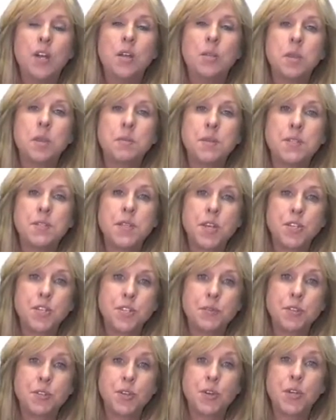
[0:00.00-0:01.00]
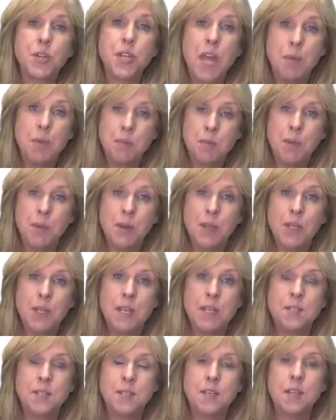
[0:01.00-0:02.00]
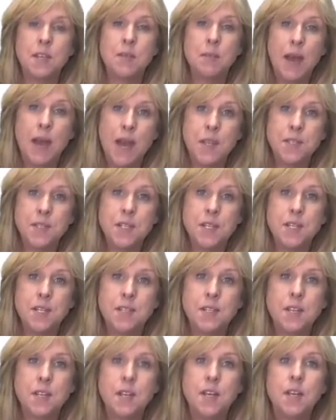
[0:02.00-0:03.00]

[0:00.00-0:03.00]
the possession of certain capabilities and capacities,